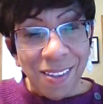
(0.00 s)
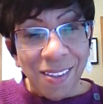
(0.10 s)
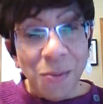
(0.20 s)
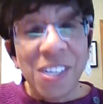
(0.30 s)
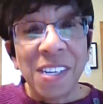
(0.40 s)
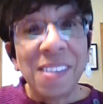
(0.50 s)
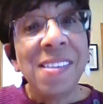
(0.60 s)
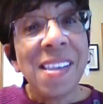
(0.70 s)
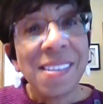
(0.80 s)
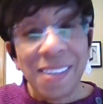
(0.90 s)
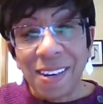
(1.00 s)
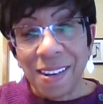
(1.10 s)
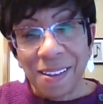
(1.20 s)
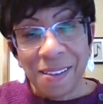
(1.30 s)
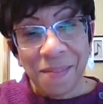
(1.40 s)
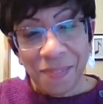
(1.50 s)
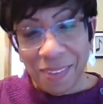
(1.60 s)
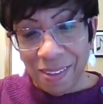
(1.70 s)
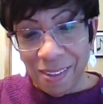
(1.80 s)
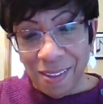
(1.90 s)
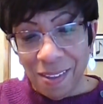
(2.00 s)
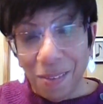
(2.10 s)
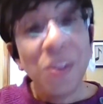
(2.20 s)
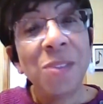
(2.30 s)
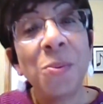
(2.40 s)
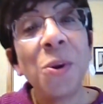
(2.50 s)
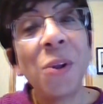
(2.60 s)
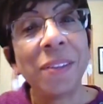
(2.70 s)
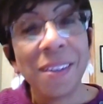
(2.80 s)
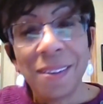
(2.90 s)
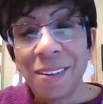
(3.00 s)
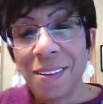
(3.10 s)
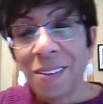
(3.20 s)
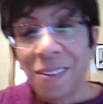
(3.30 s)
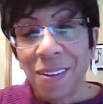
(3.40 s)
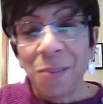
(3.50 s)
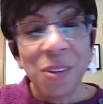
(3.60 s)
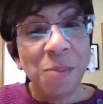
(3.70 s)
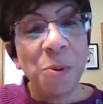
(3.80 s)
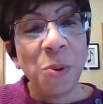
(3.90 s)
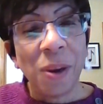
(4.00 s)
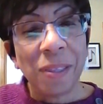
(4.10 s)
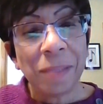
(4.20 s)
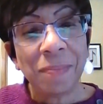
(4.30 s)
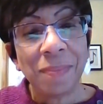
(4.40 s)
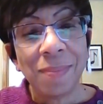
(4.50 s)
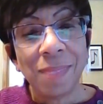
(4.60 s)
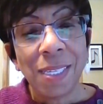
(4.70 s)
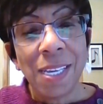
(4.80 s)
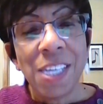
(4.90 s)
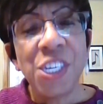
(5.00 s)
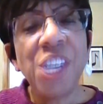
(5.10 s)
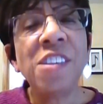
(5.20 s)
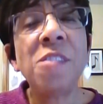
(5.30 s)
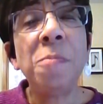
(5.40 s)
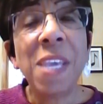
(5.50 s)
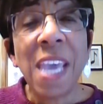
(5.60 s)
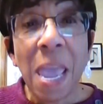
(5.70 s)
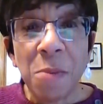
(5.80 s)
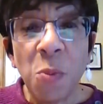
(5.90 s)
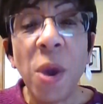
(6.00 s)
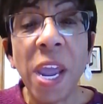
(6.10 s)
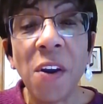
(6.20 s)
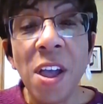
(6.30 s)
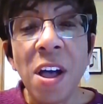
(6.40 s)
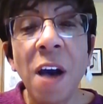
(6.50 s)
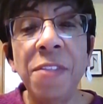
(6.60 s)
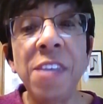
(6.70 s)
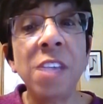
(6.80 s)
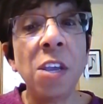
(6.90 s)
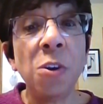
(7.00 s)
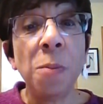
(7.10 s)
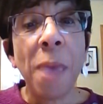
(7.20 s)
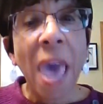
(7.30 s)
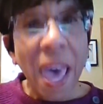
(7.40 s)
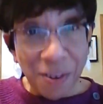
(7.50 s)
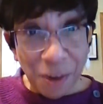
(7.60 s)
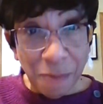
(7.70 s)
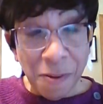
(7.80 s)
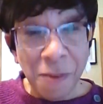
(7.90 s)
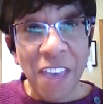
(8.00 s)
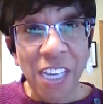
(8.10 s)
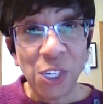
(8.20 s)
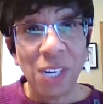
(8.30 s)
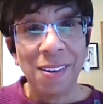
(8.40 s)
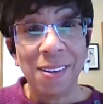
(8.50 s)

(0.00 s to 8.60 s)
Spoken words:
which existed when the world was born. Jesus became aware of this inner pattern of perfection